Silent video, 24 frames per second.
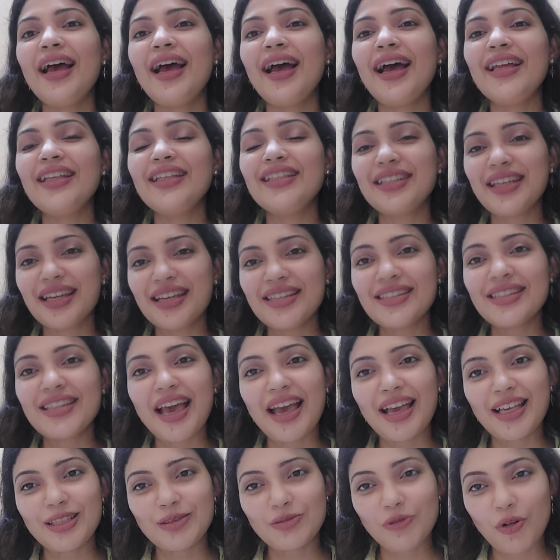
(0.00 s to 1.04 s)
and yes,
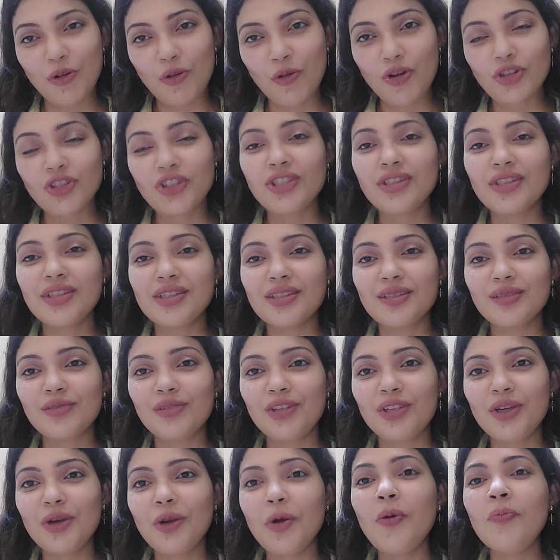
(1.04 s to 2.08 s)
thanks for watching this
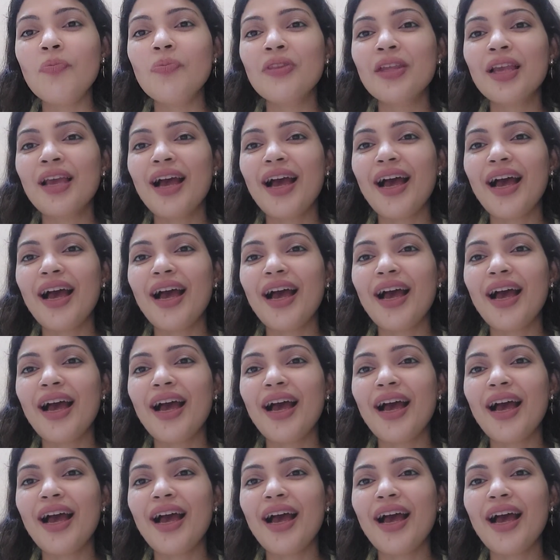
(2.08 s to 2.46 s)
video.